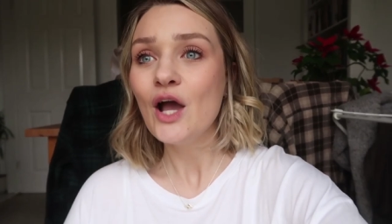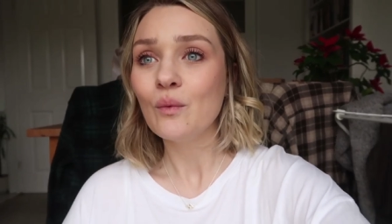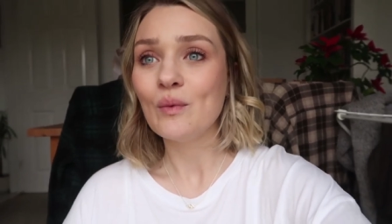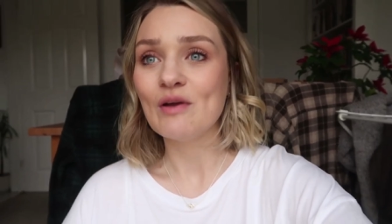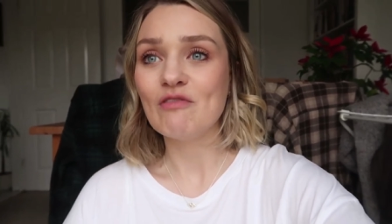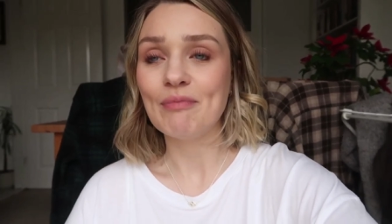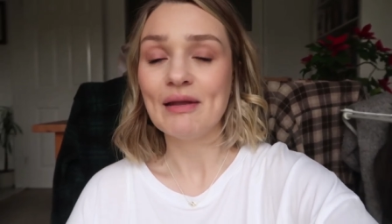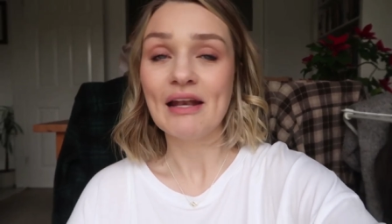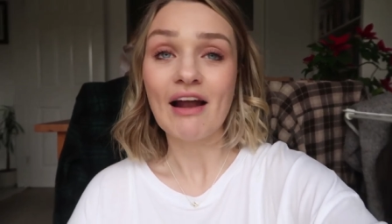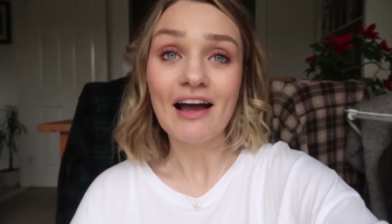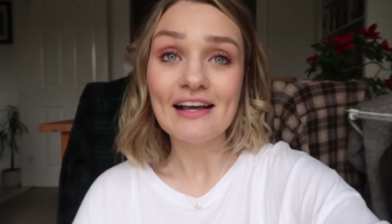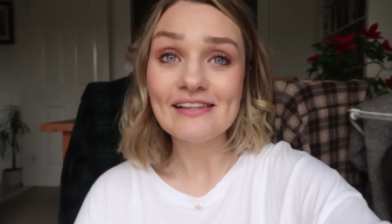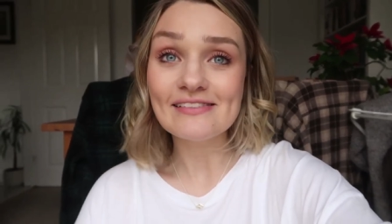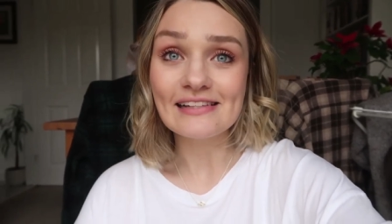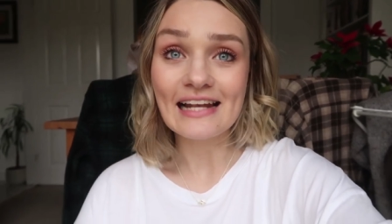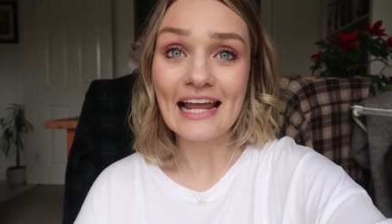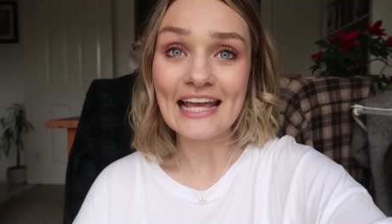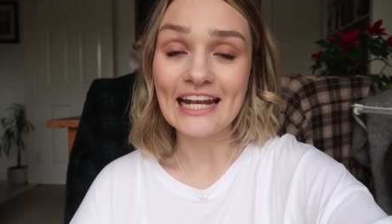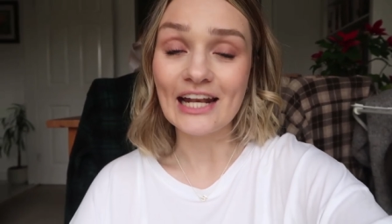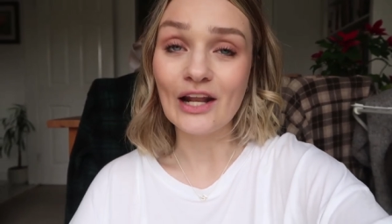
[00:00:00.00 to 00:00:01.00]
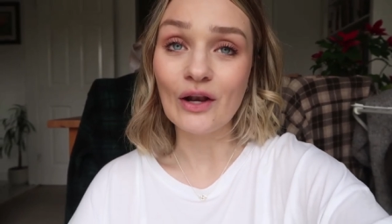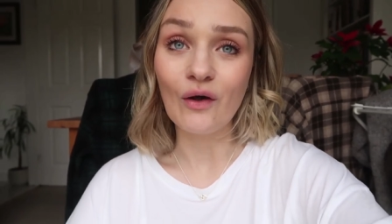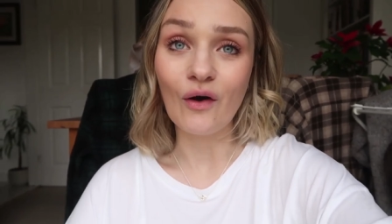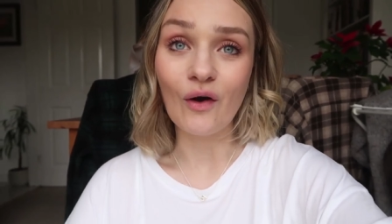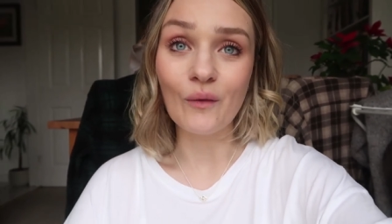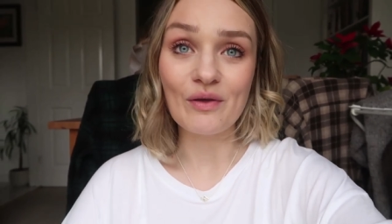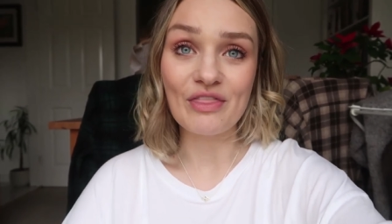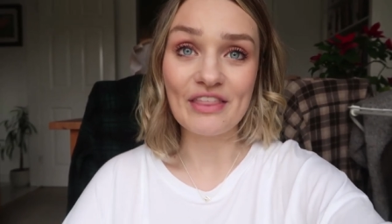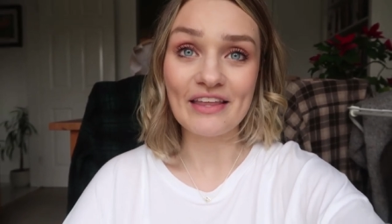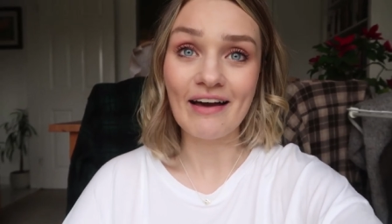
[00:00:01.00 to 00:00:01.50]
We've been isolating a
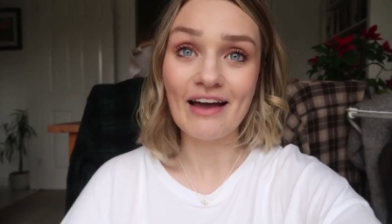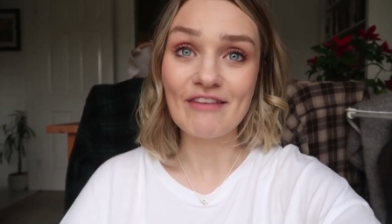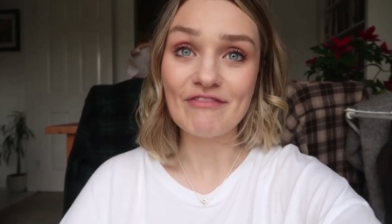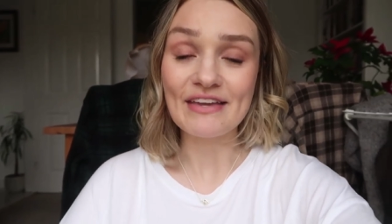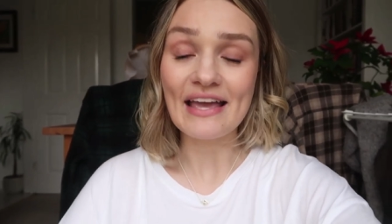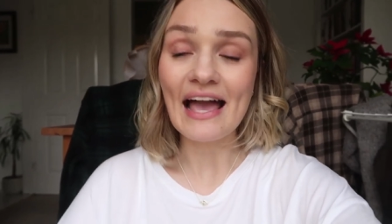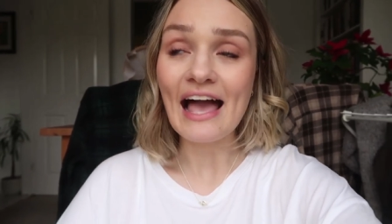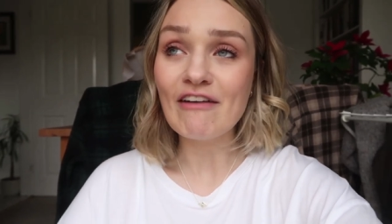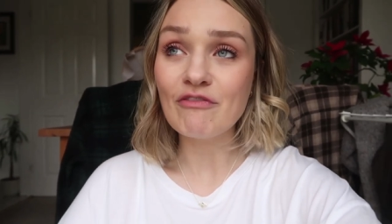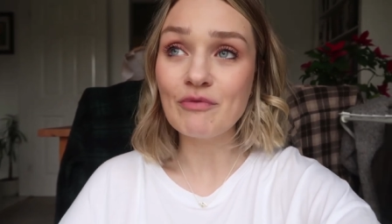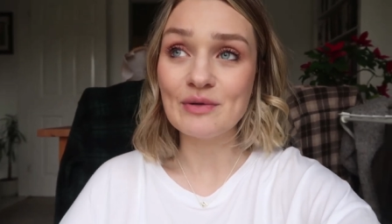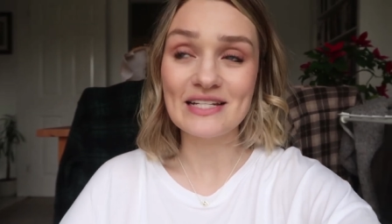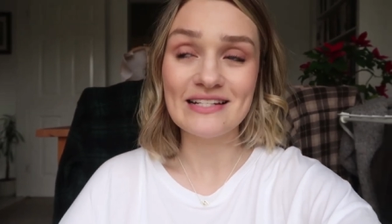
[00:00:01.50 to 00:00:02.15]
lot with the IVF.